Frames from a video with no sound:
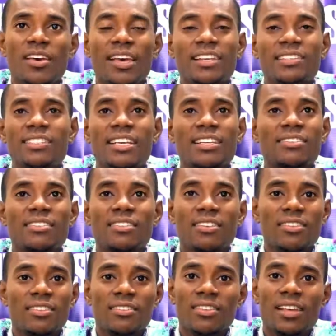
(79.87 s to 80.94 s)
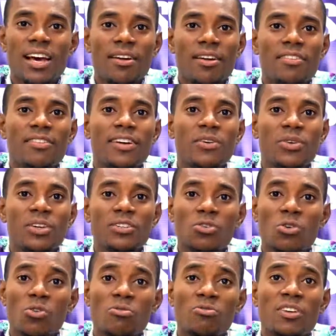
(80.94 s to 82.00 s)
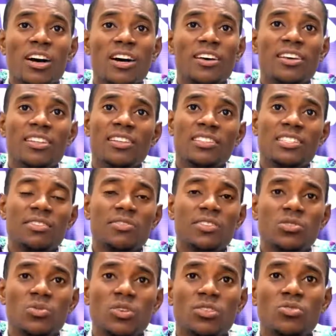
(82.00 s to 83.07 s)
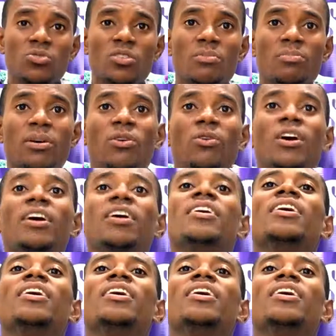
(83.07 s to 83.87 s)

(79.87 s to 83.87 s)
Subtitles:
it's just the arrival rate over the service rate to the power